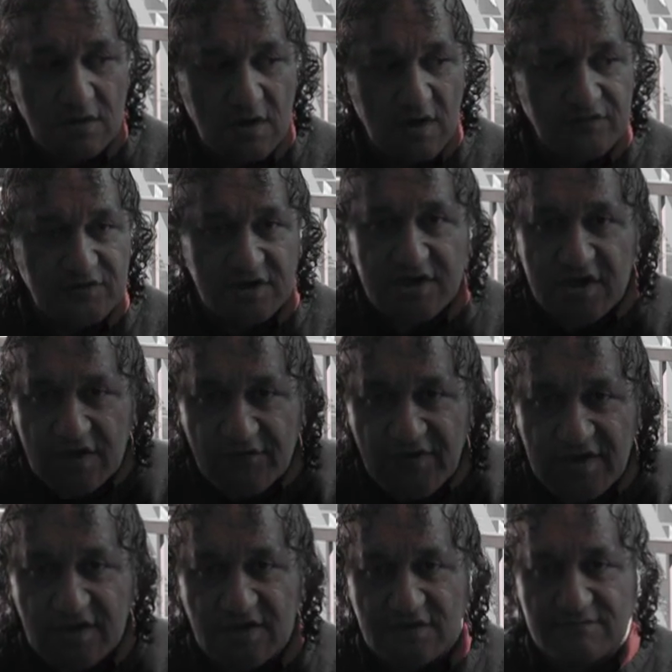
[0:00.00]
of the King of
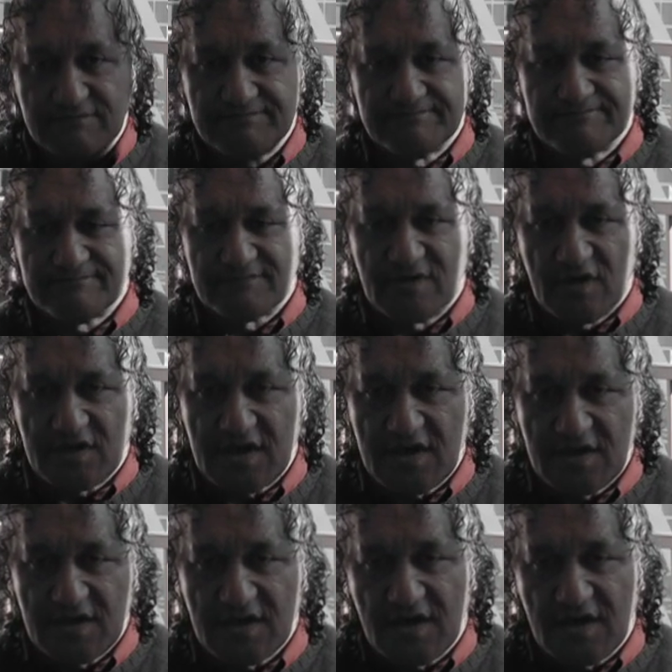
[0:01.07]
England, okay?